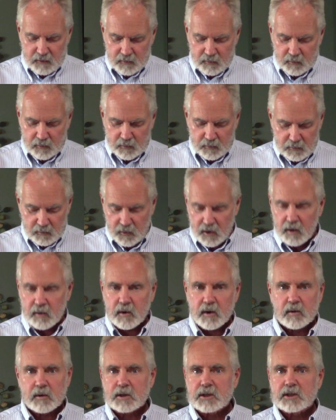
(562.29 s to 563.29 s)
While
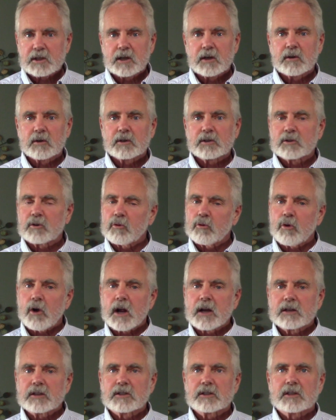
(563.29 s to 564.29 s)
we were sinners,
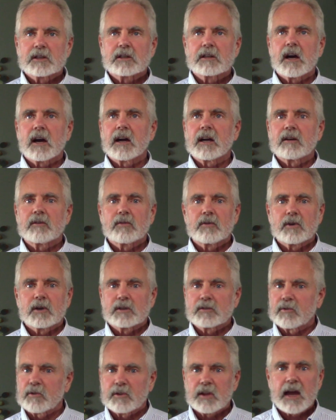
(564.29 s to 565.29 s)
Christ died for
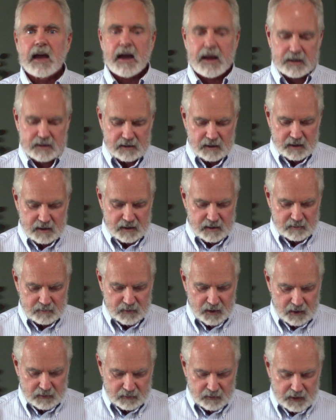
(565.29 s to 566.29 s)
us. For that, I am
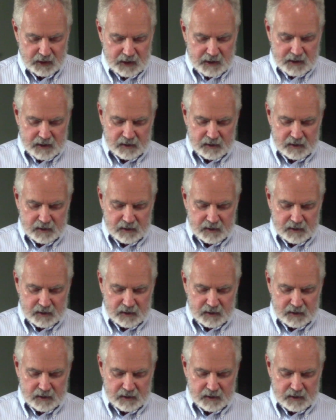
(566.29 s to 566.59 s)
thankful.